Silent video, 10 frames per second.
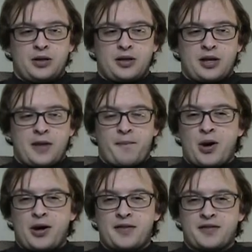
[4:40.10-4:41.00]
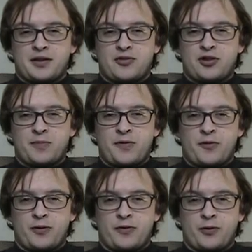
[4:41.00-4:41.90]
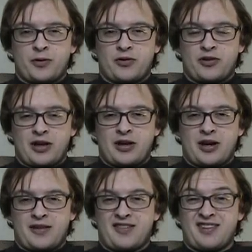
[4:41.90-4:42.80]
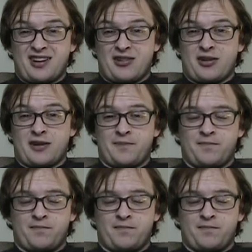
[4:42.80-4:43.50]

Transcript: And I paused it just before Voracek got a stick on it.